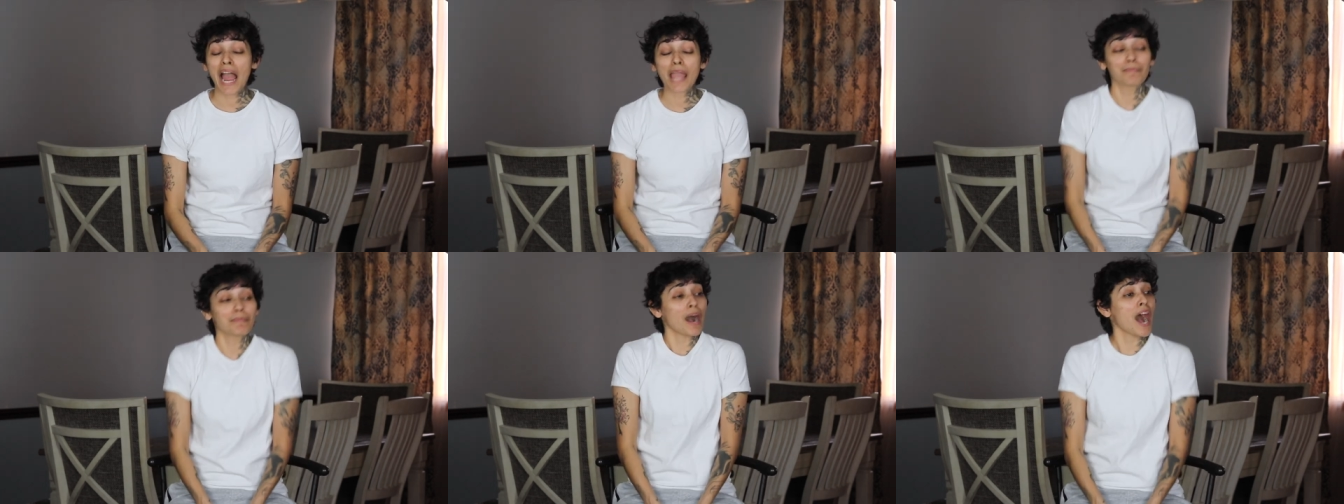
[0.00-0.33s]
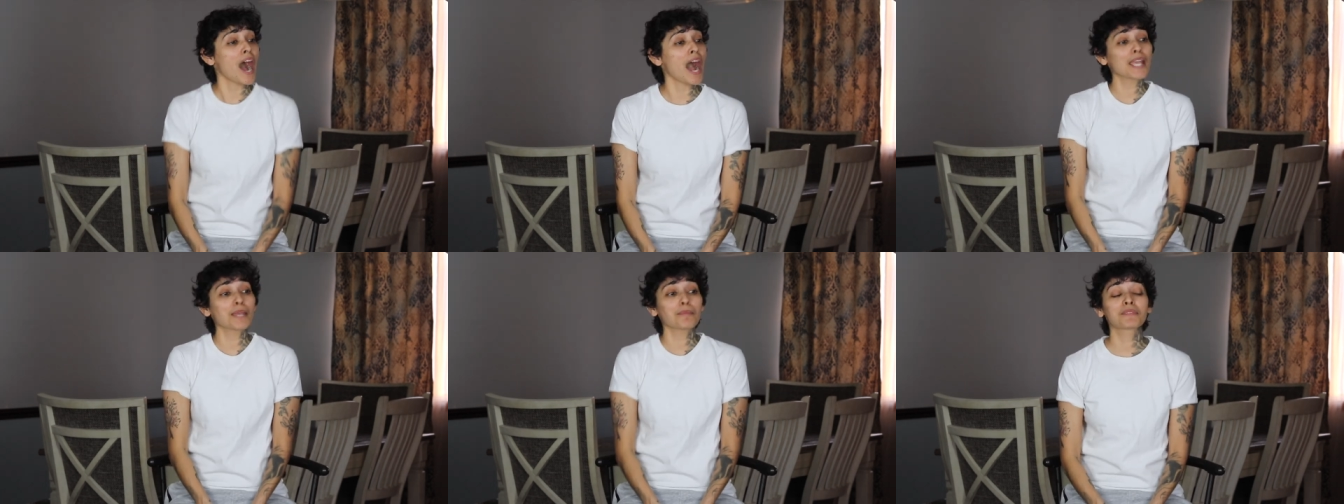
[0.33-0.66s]
I'm
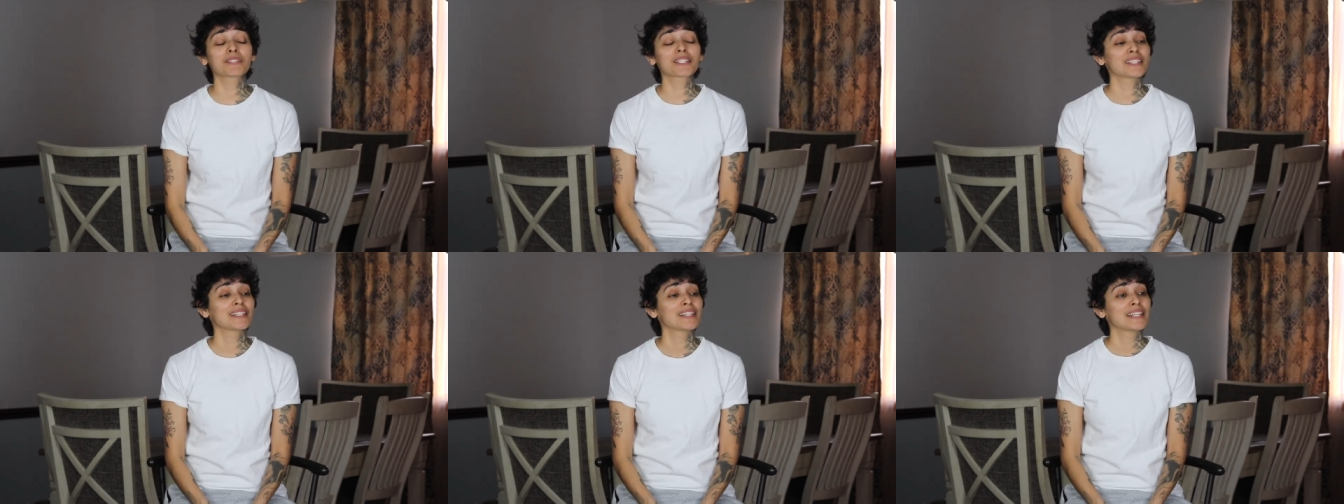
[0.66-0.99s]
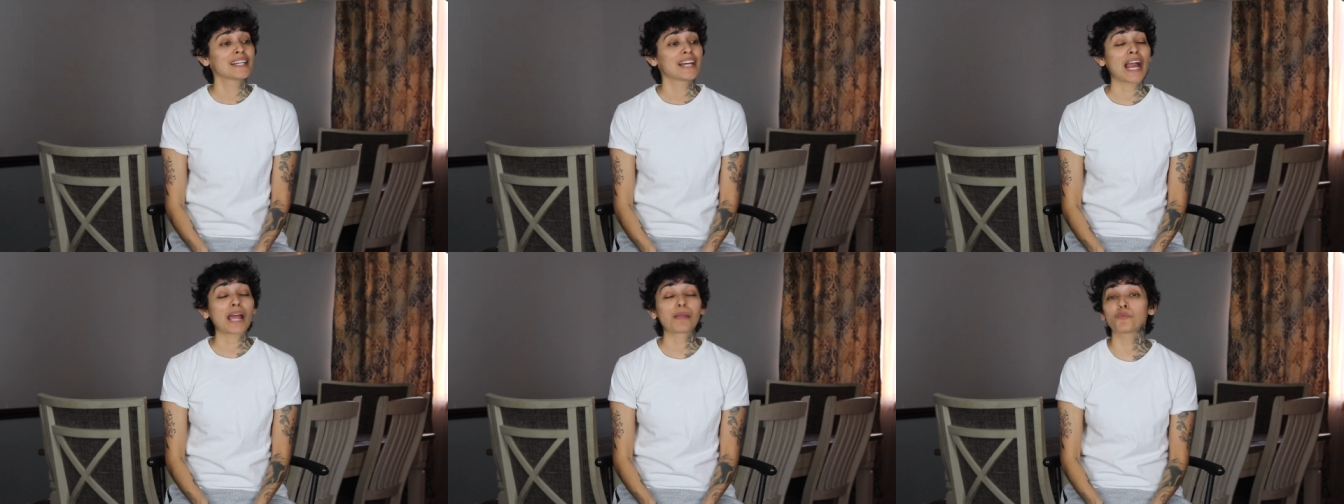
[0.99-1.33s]
hyped,
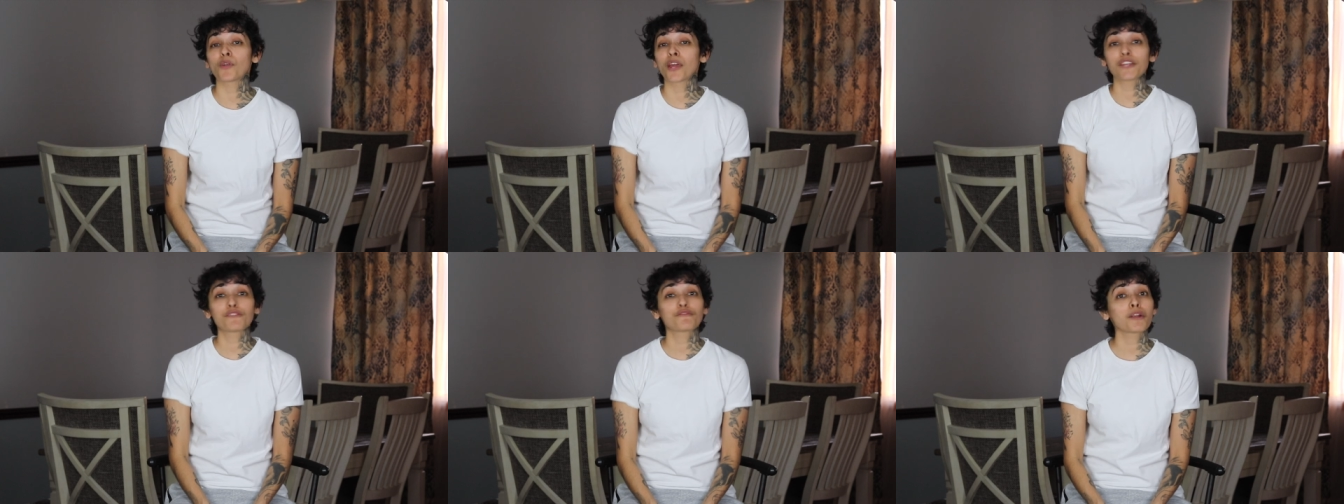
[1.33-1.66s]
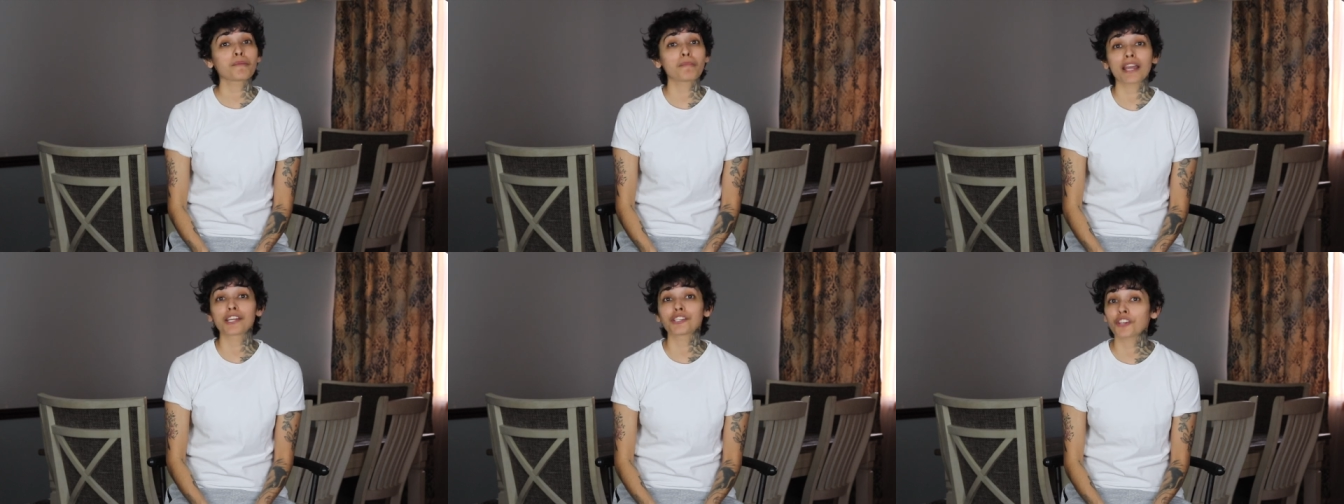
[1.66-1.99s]
I'm ready
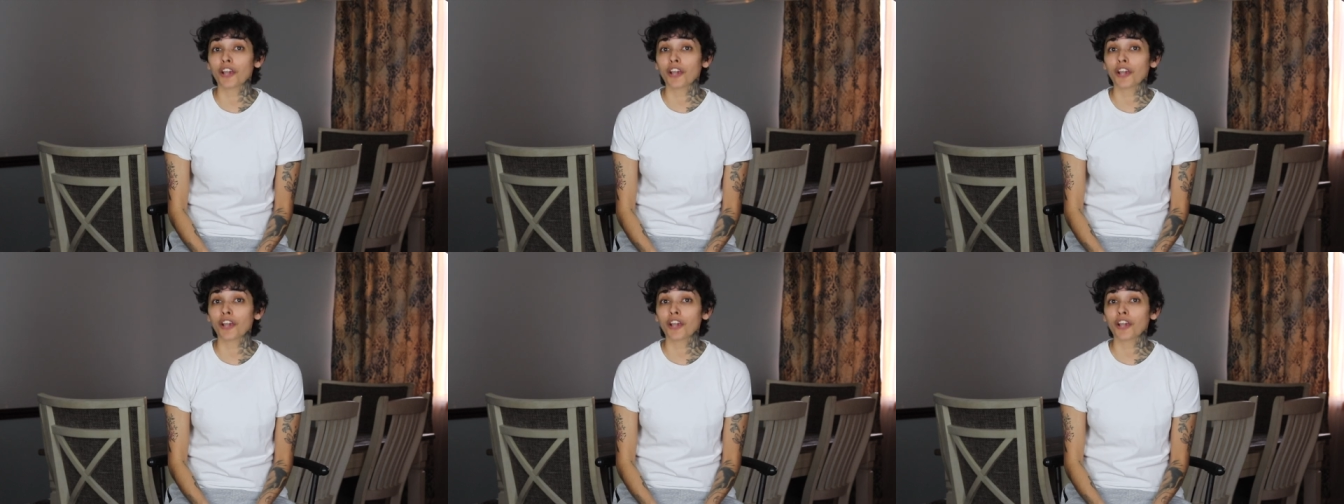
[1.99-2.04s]
for my